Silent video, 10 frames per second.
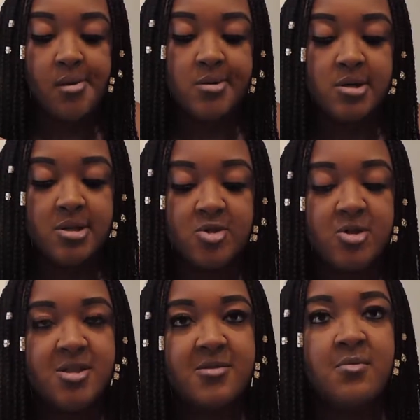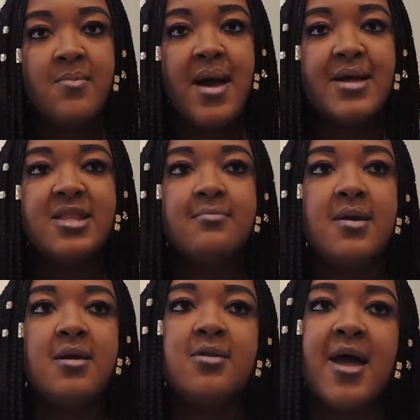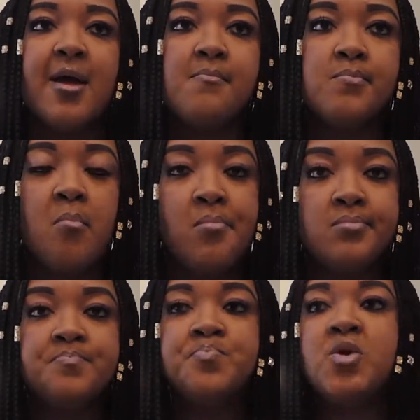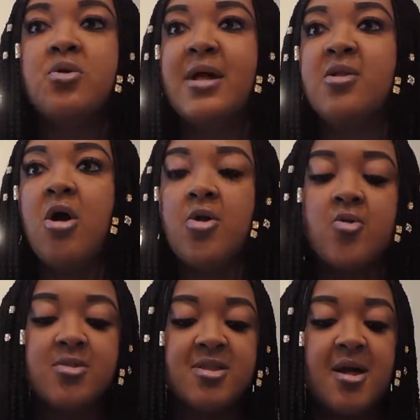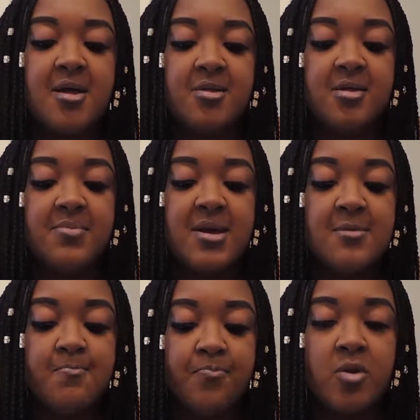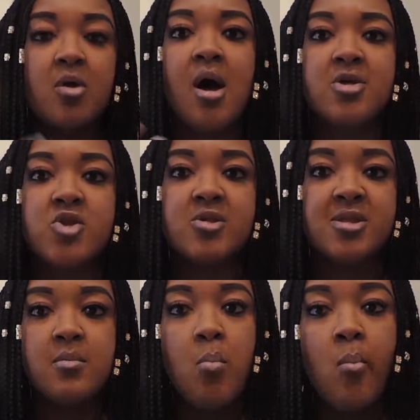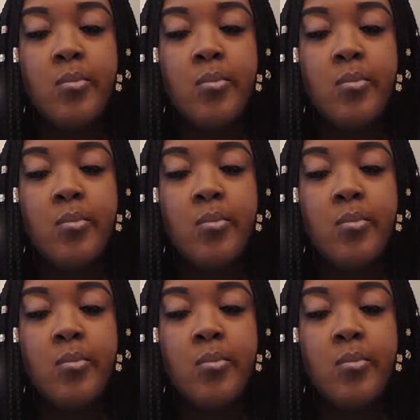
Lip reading: And it just reminds me that, like the article said, to be cautious